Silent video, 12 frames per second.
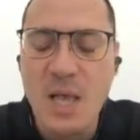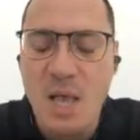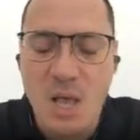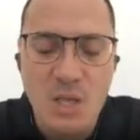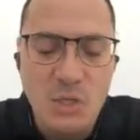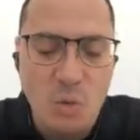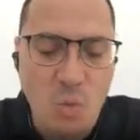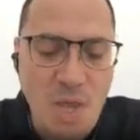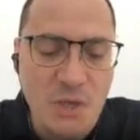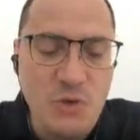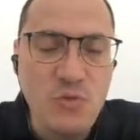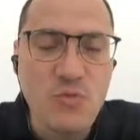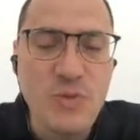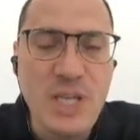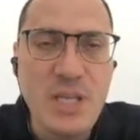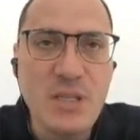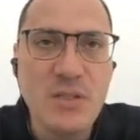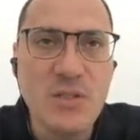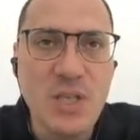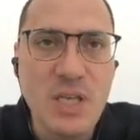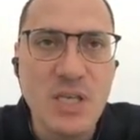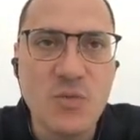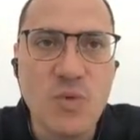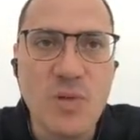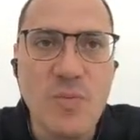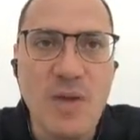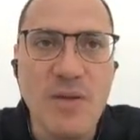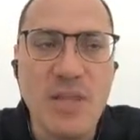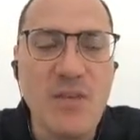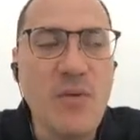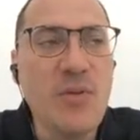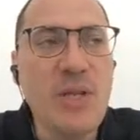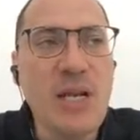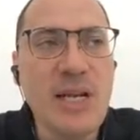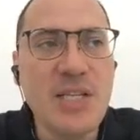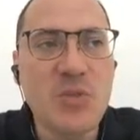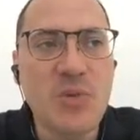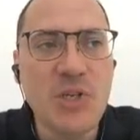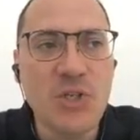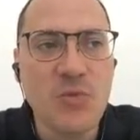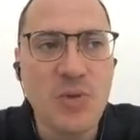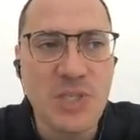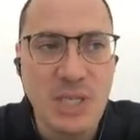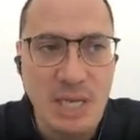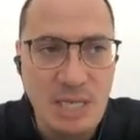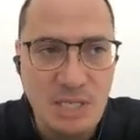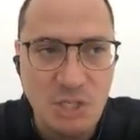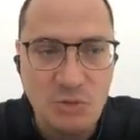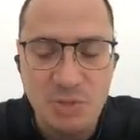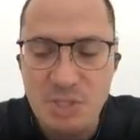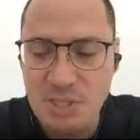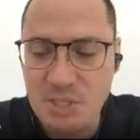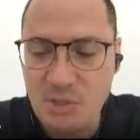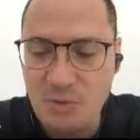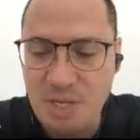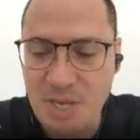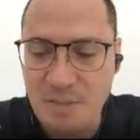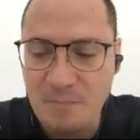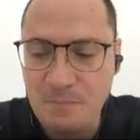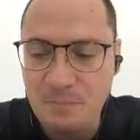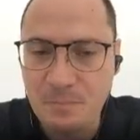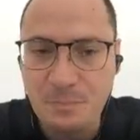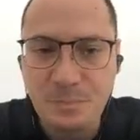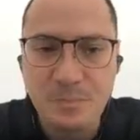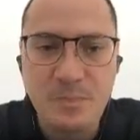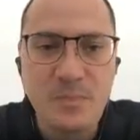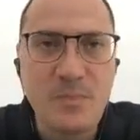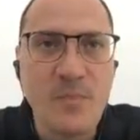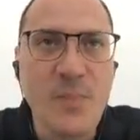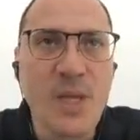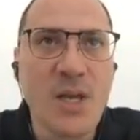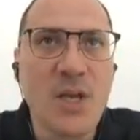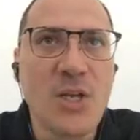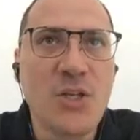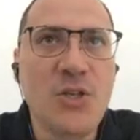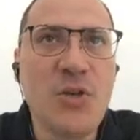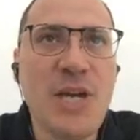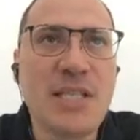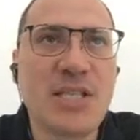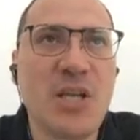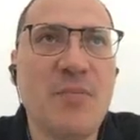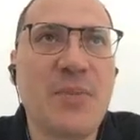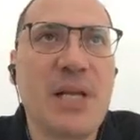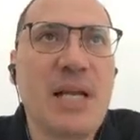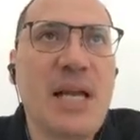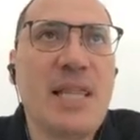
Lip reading: So when you run this with Maven, even the latest version, which again is 3.6.3, you get something like